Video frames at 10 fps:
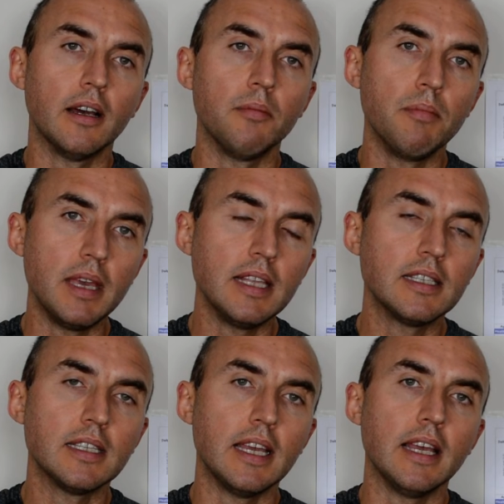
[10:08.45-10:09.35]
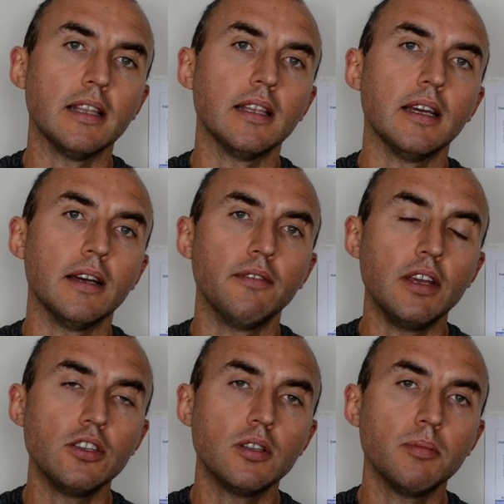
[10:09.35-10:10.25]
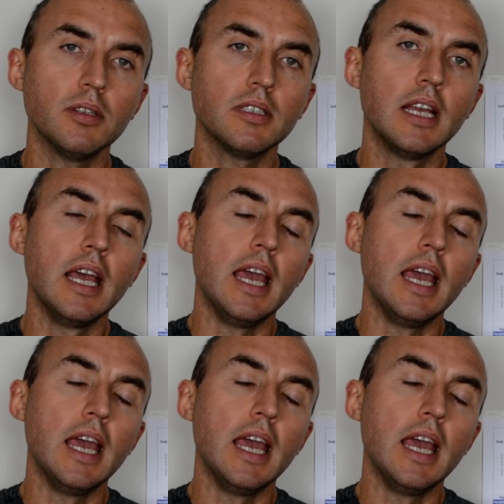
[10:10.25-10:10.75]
meats and vegetables,